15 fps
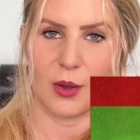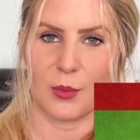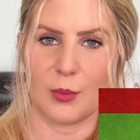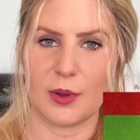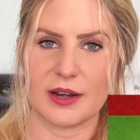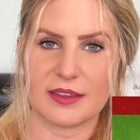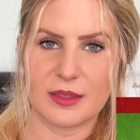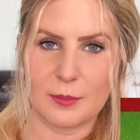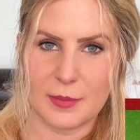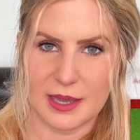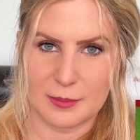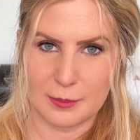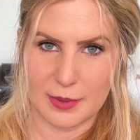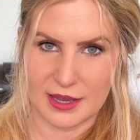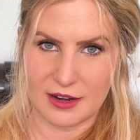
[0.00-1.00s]
One of the
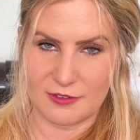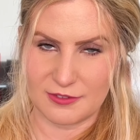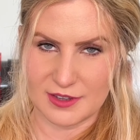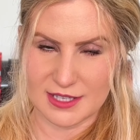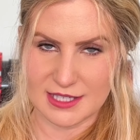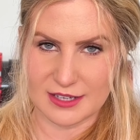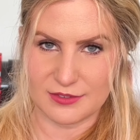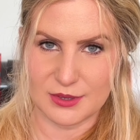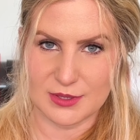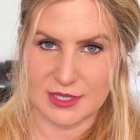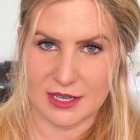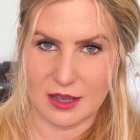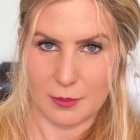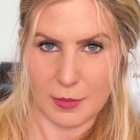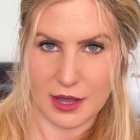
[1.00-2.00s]
main benefits of
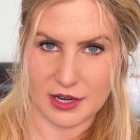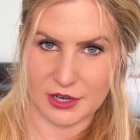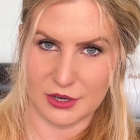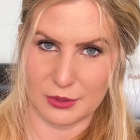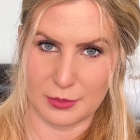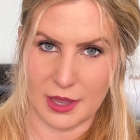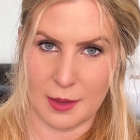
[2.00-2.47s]
using a monochrome